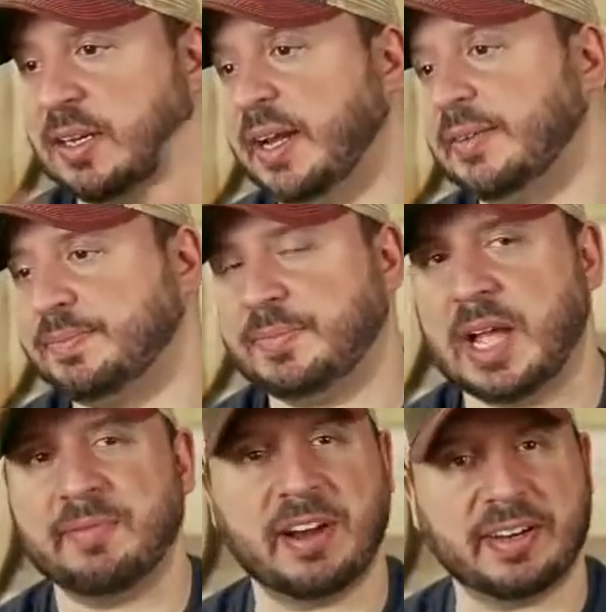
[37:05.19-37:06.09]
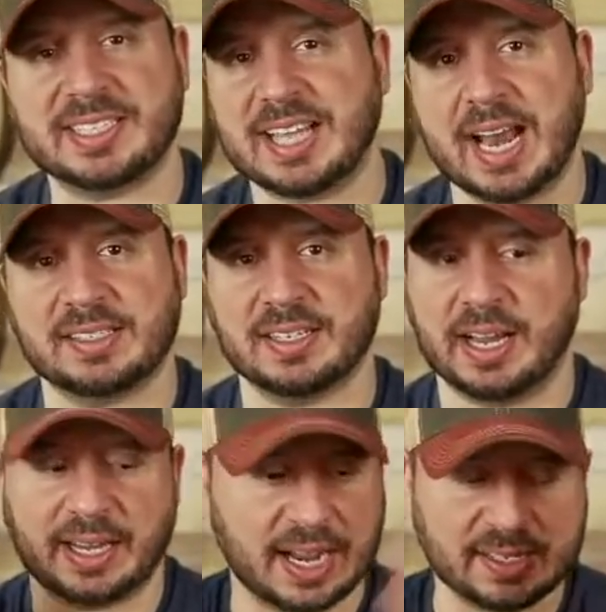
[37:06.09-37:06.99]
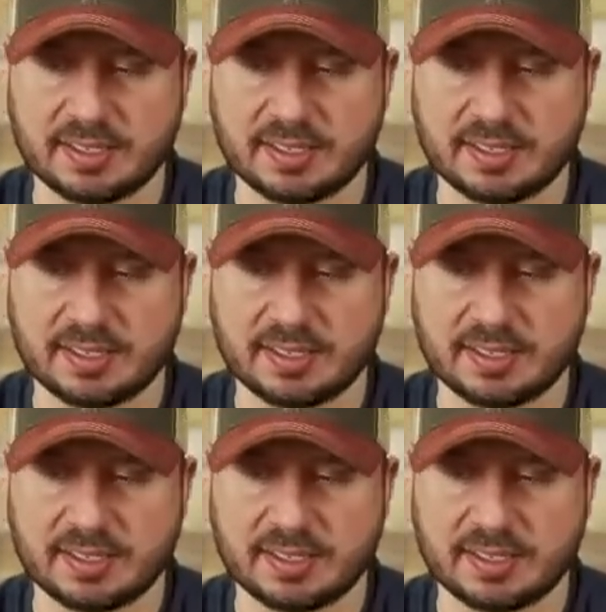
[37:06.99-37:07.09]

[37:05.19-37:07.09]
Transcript: tonight. I'm very excited tonight, guys.